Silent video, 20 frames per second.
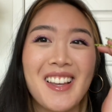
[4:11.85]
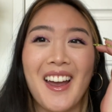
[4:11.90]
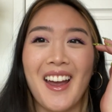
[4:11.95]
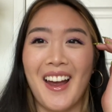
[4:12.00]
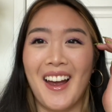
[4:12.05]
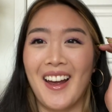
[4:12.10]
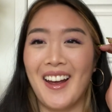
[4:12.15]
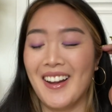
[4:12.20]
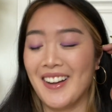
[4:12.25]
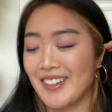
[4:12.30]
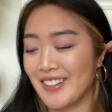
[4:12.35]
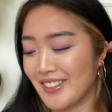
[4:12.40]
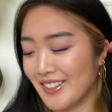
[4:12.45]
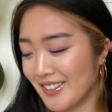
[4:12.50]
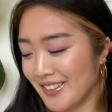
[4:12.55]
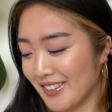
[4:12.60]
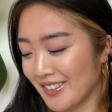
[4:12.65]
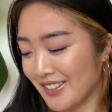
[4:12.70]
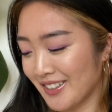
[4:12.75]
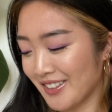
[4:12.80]

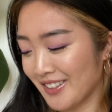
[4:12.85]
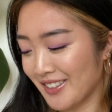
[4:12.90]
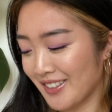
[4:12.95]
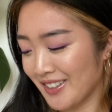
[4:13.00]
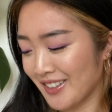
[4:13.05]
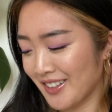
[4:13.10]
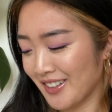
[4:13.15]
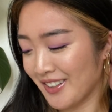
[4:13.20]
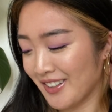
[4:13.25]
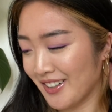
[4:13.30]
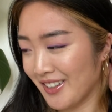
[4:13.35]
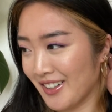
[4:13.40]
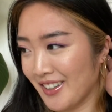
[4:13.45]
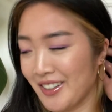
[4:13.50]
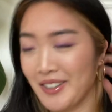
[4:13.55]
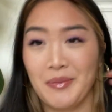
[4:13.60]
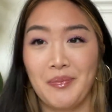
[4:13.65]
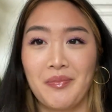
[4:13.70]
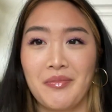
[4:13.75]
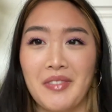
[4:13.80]
and
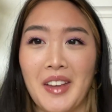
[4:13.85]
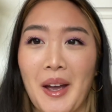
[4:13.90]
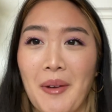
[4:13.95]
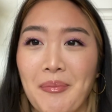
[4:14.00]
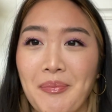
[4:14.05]
yeah.